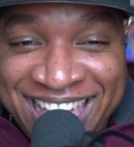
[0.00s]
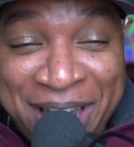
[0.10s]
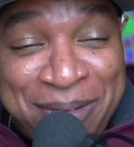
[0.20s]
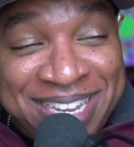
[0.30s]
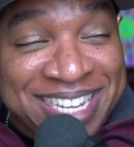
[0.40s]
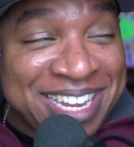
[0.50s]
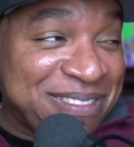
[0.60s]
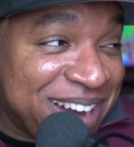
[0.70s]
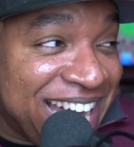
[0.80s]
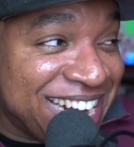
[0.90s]
And I'm gonna look
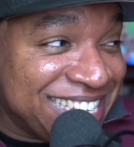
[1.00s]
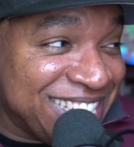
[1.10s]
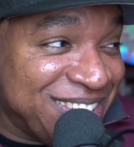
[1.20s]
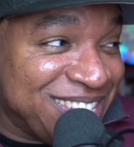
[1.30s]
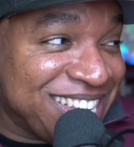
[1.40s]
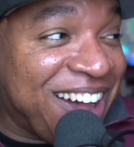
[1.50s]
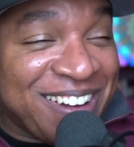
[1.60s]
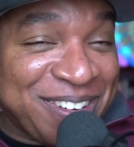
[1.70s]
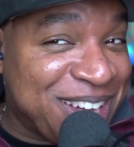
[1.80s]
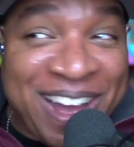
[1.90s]
around and see who
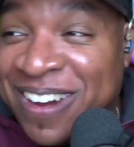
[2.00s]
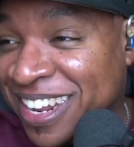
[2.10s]
saw it, who caught